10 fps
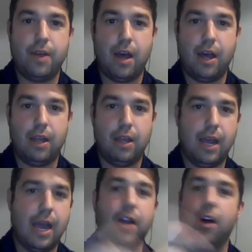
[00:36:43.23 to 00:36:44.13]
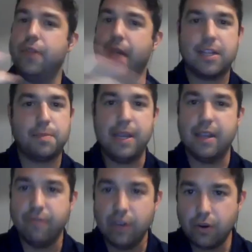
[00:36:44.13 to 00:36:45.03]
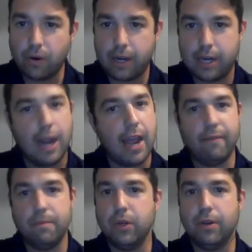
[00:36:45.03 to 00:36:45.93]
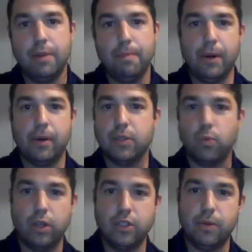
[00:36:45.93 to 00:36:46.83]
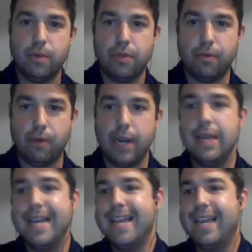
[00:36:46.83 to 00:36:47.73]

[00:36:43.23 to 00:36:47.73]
I call it the XP inventory, and I have them do it in periods 1, 2, and 3,